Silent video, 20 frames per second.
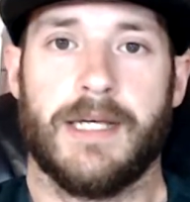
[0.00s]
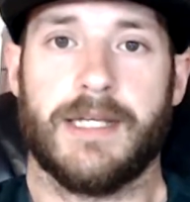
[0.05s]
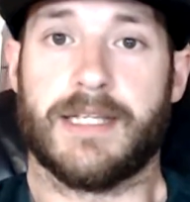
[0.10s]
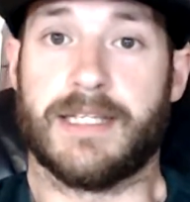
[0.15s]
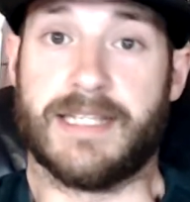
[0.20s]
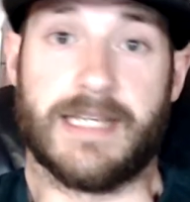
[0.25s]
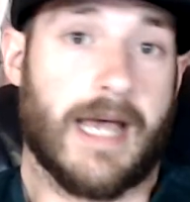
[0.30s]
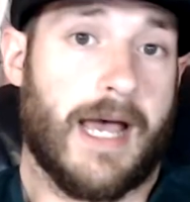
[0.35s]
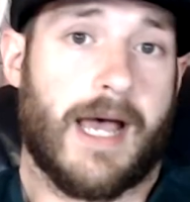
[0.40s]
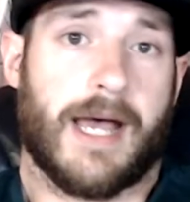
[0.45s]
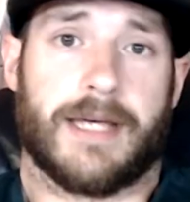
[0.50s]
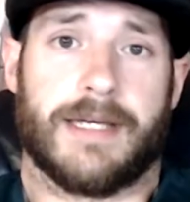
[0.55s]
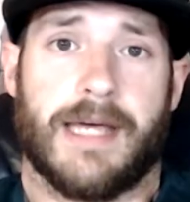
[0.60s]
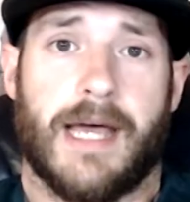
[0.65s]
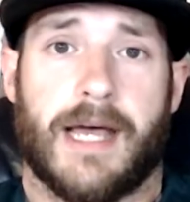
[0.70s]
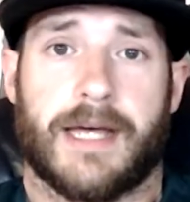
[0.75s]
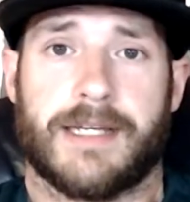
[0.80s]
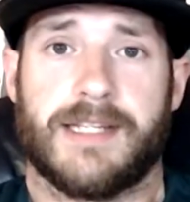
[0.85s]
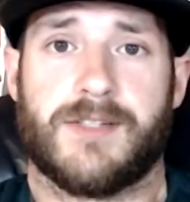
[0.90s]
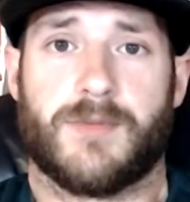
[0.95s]

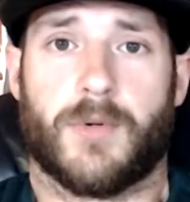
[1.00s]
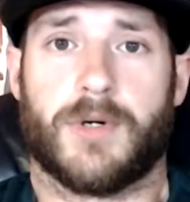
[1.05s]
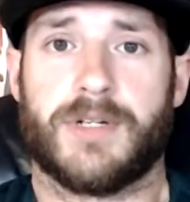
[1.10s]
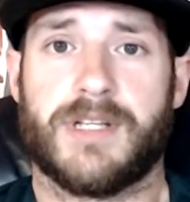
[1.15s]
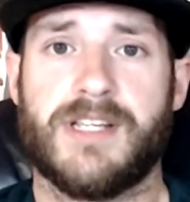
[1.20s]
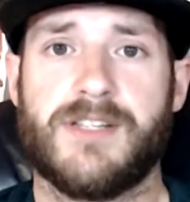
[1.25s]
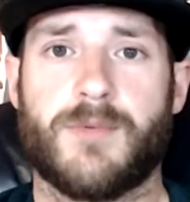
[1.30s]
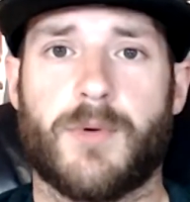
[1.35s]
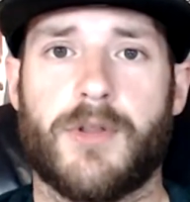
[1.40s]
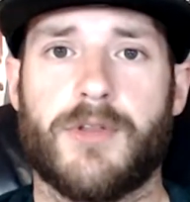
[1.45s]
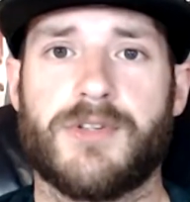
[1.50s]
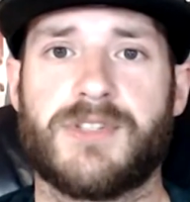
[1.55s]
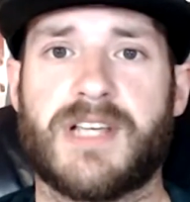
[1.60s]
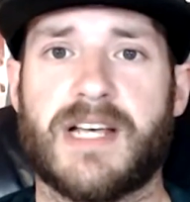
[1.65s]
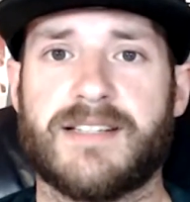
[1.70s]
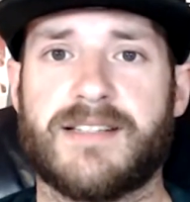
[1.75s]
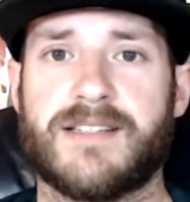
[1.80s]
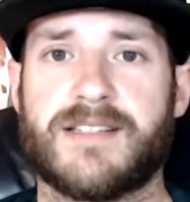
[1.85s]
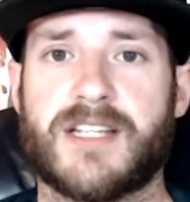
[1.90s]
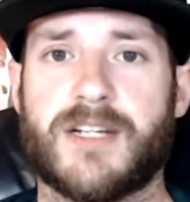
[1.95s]
Yeah, he's one of those
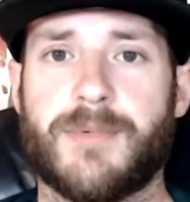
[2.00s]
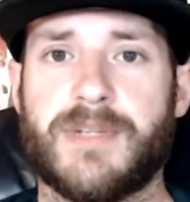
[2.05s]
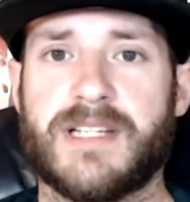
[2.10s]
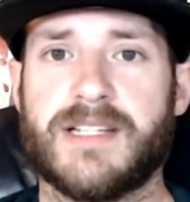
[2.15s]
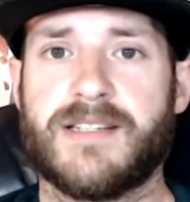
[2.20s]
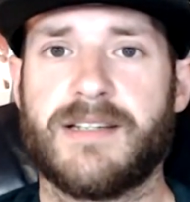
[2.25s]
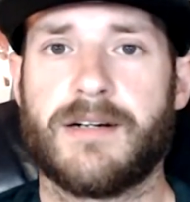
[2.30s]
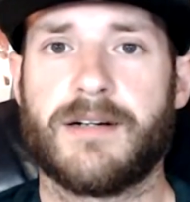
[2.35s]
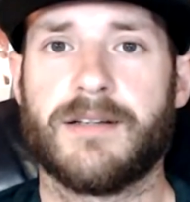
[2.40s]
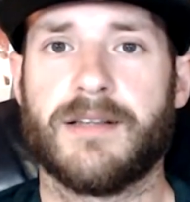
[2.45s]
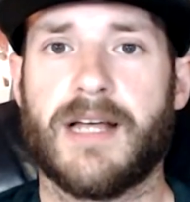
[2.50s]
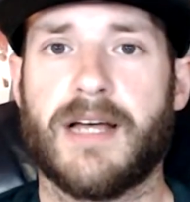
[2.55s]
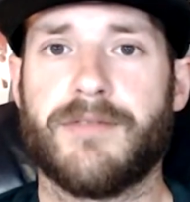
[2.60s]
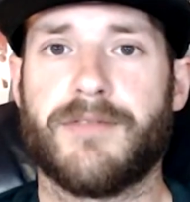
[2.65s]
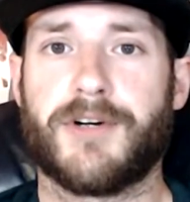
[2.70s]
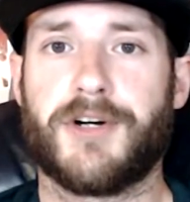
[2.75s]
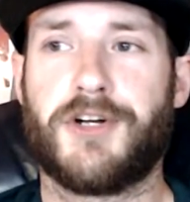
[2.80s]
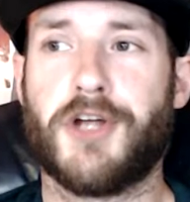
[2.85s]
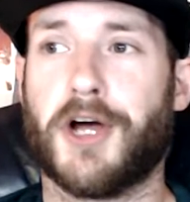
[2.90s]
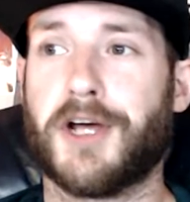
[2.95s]
guys that's going to be considered a
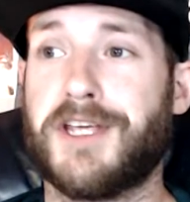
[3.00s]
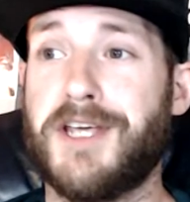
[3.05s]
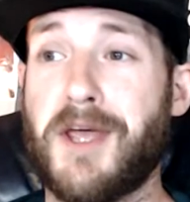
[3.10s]
live underdog.